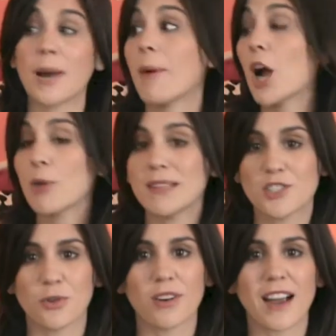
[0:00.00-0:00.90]
an
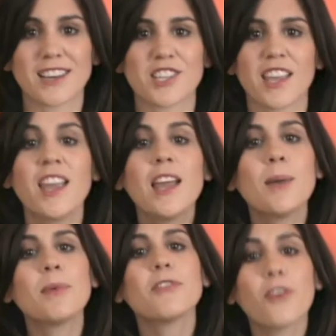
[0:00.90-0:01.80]
apartment tour actually,
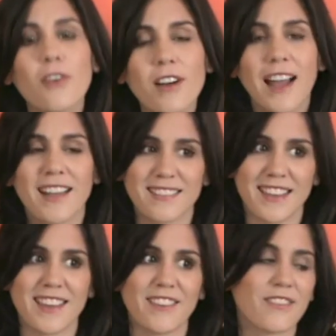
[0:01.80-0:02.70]
before I
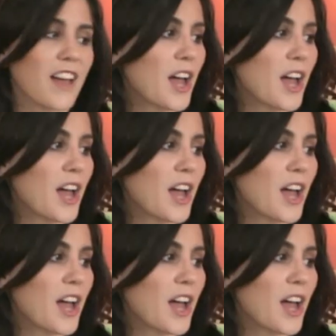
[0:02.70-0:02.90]
leave.